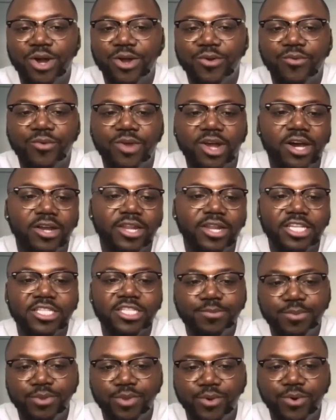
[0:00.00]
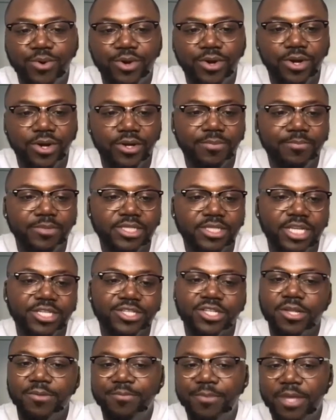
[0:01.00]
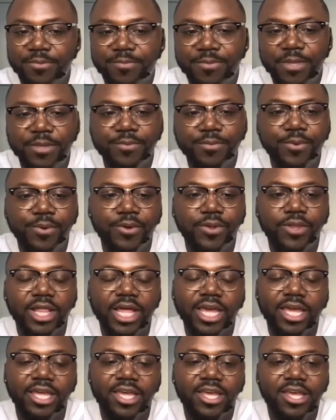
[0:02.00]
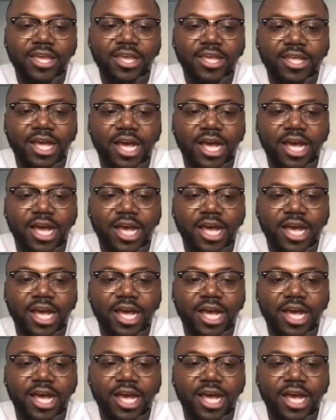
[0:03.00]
walk around, explore, potentially meet people. Like